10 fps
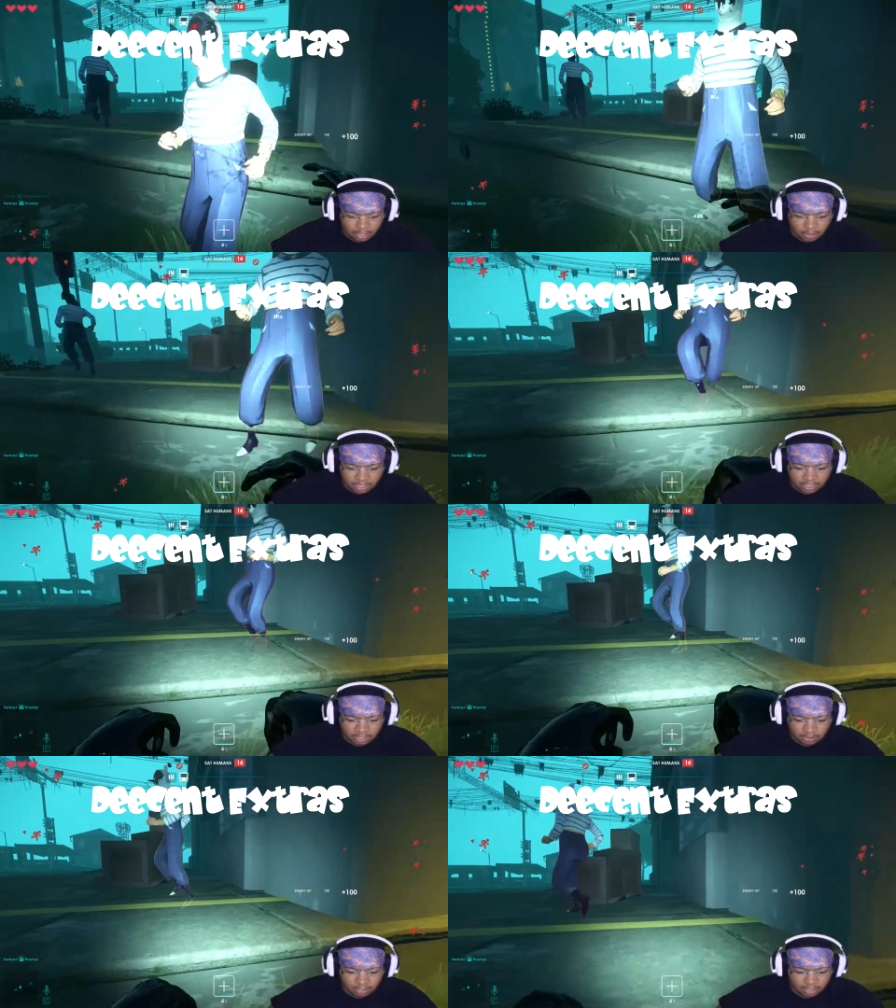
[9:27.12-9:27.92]
I want to
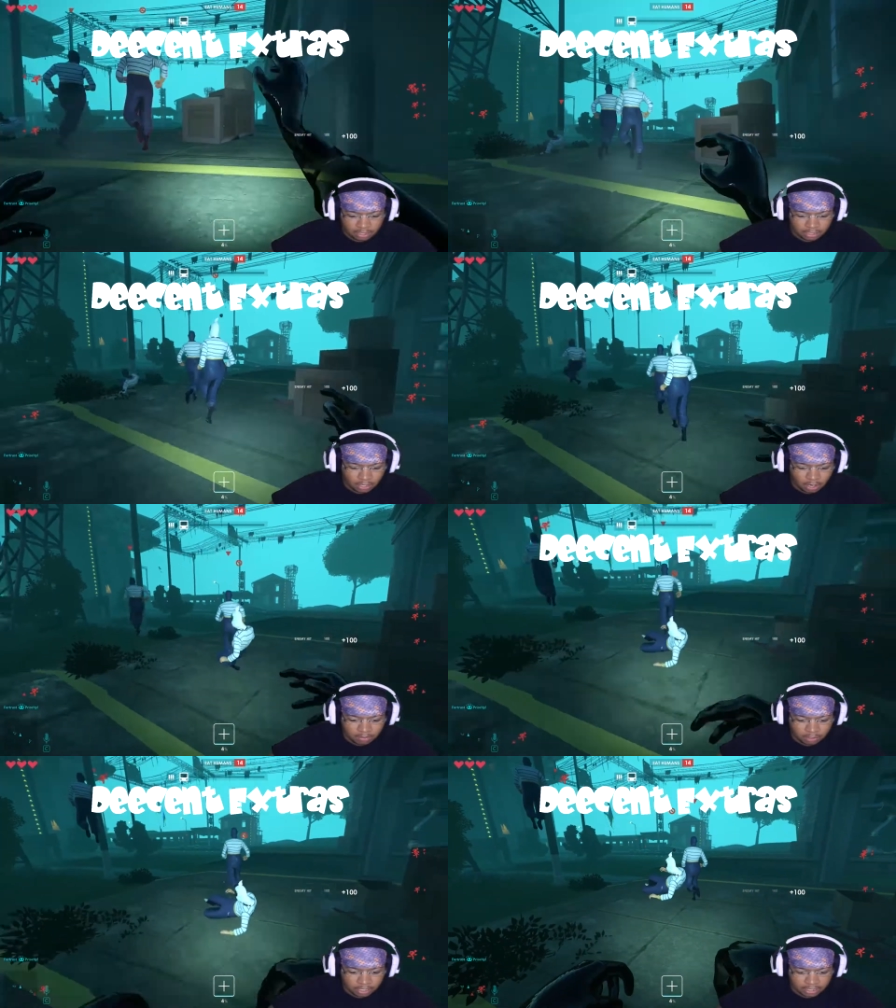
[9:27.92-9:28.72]
kill.
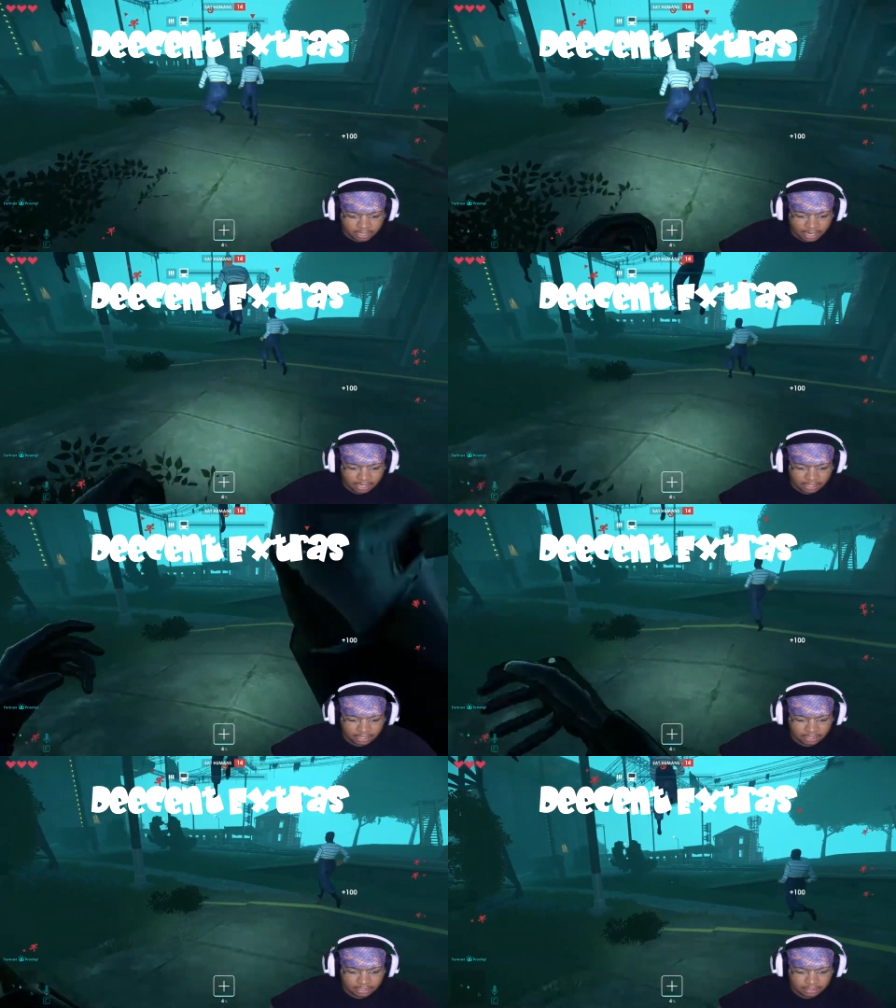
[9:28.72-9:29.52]
Nope, you're gonna die.
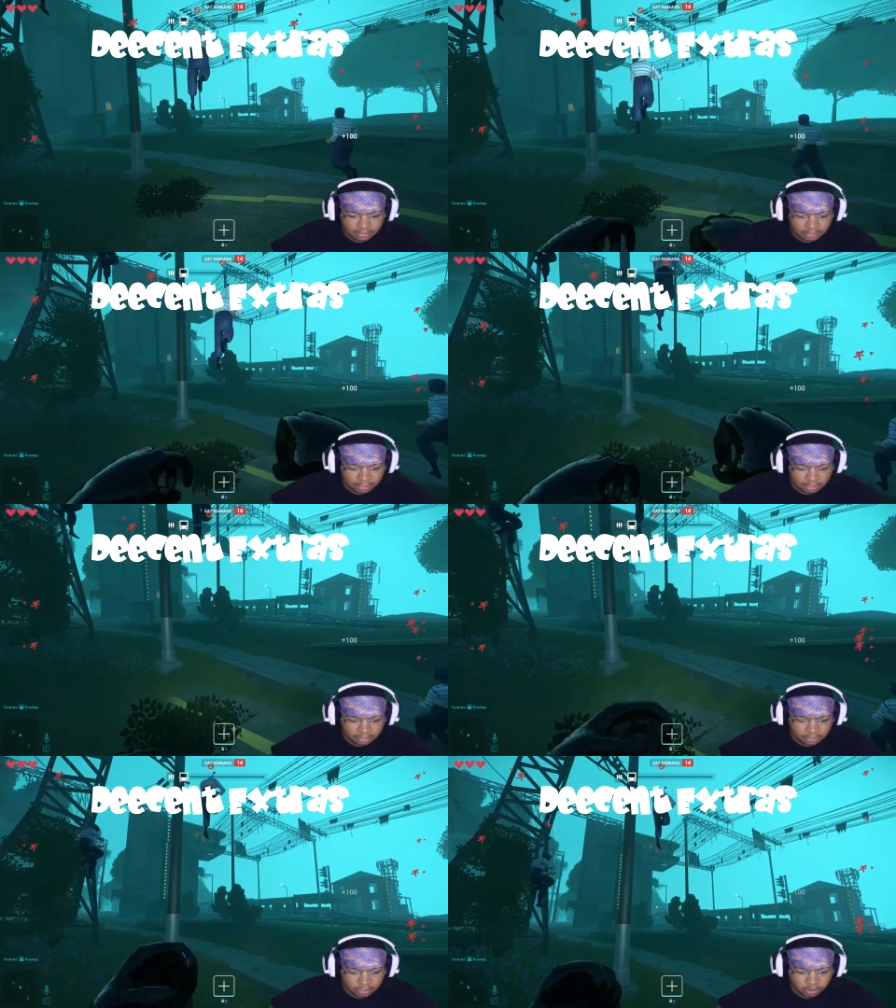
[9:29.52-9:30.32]

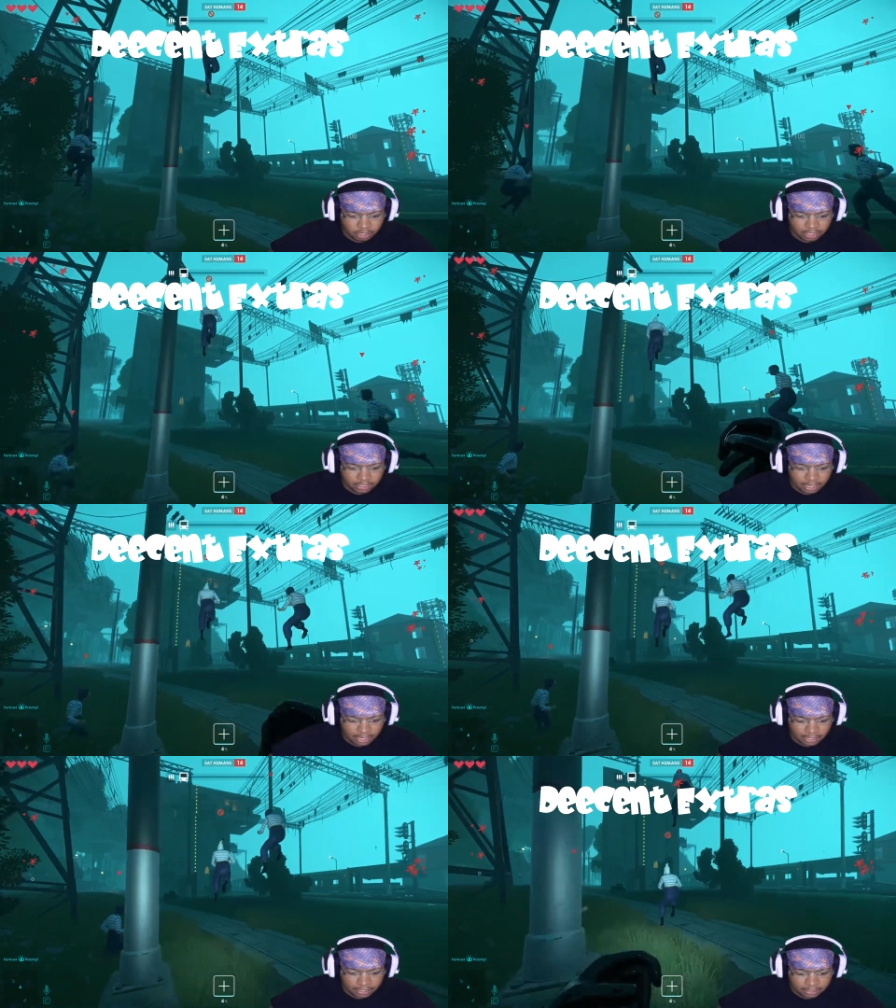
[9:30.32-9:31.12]
You're gonna
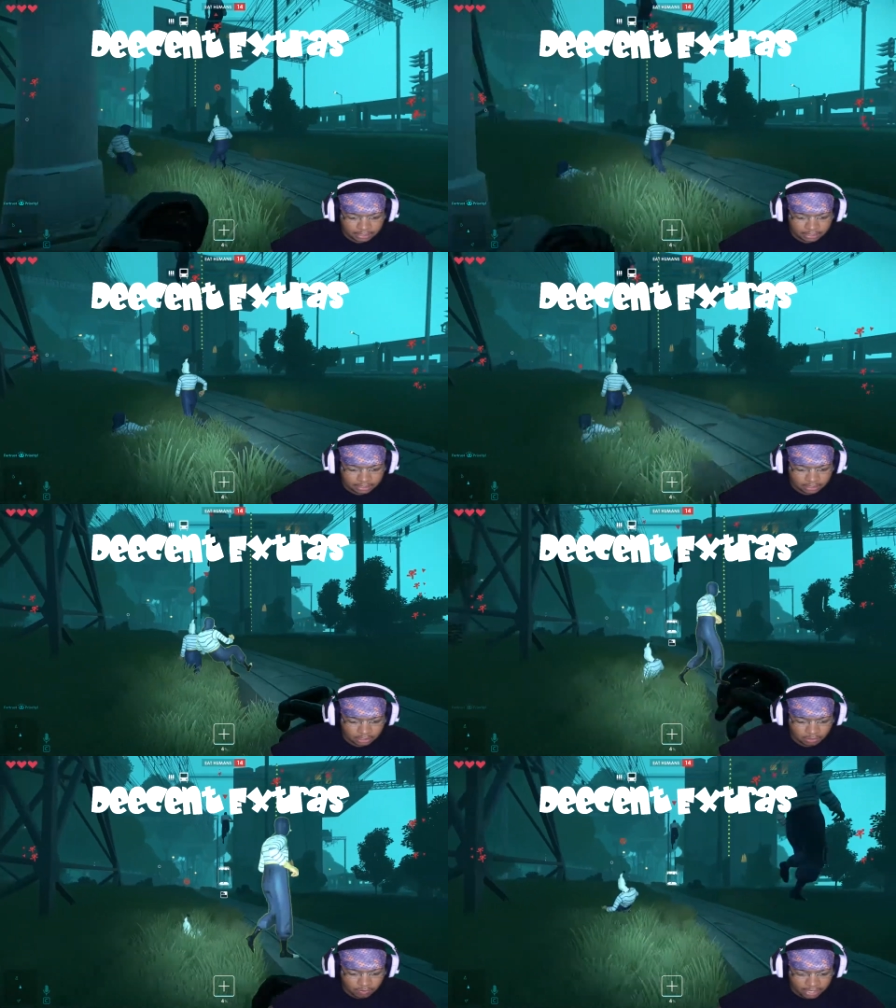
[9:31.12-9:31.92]
die.
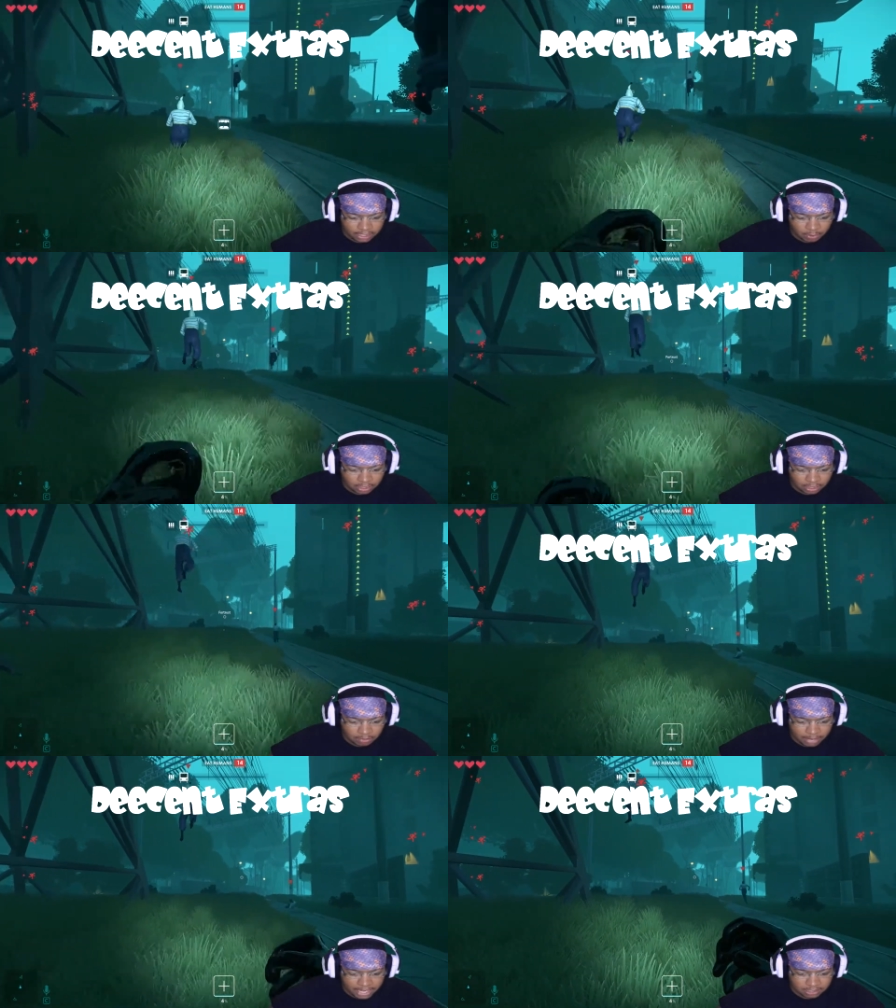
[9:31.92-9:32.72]
You right there with the
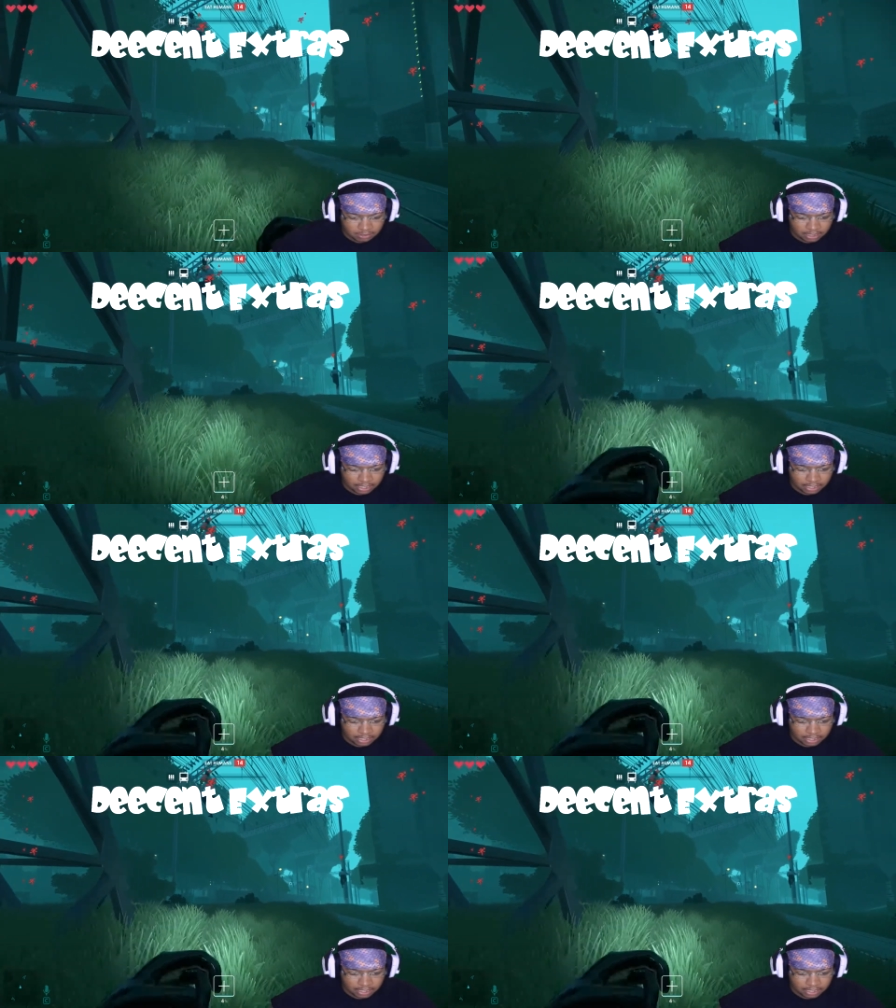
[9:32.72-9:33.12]
little mask on your